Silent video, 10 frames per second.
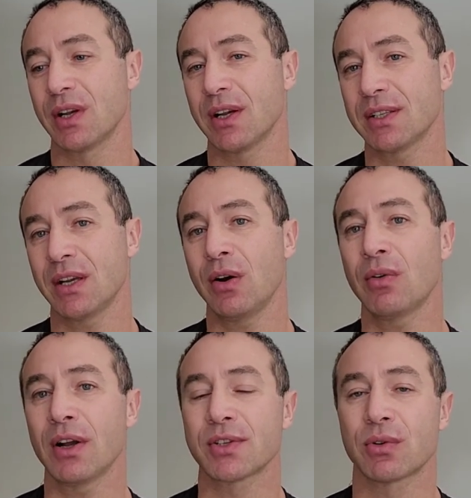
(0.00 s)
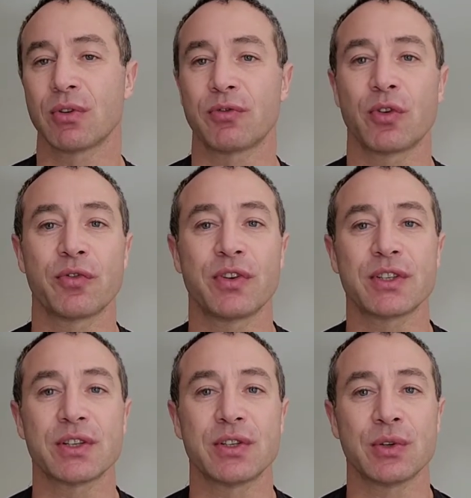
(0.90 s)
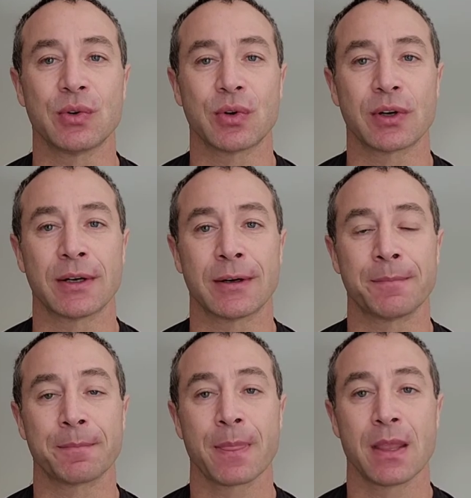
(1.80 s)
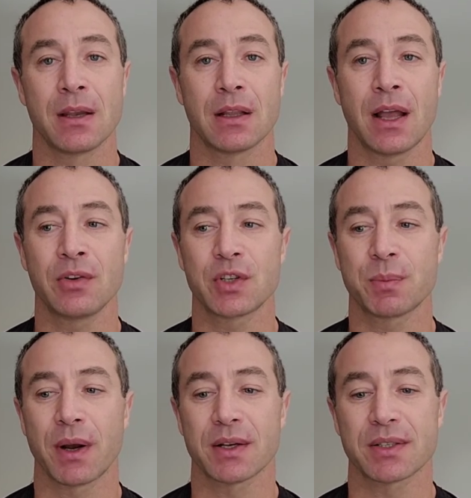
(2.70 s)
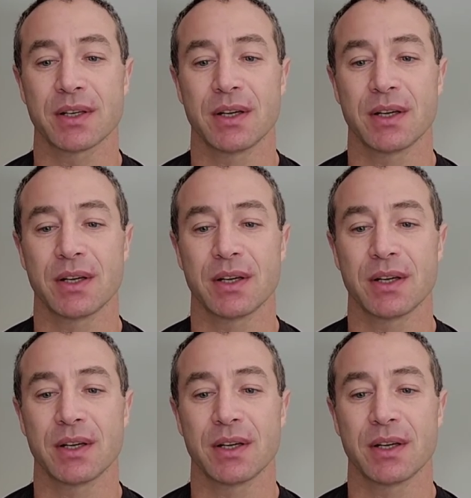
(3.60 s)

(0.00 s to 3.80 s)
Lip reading: And I say, all right, so we forfeited your lounge pass.